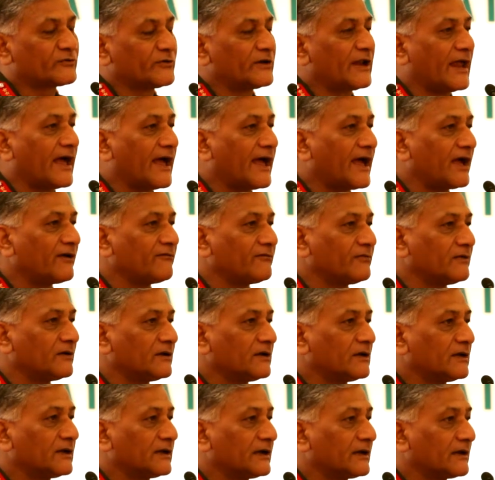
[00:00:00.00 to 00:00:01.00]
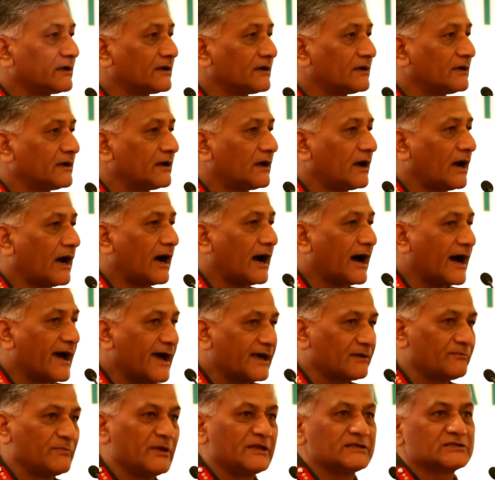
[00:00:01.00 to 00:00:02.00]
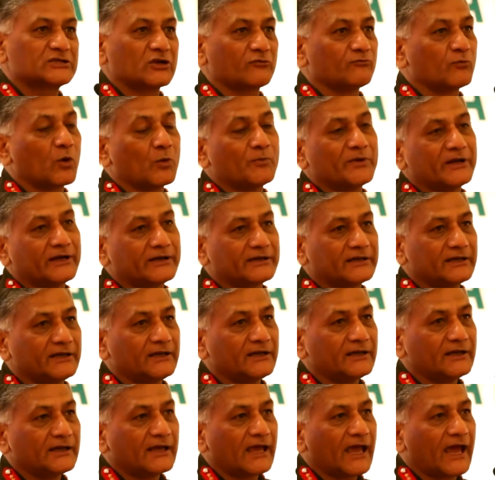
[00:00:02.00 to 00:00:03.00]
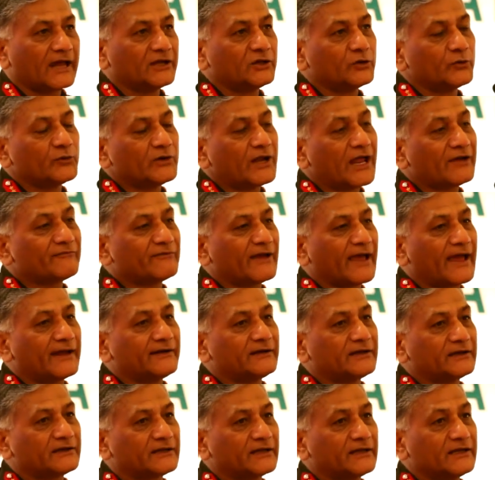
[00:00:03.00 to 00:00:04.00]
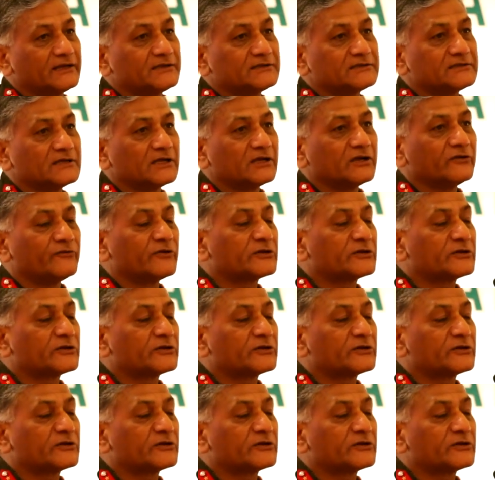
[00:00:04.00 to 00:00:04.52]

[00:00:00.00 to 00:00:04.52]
will have higher means of mobility and you will have entities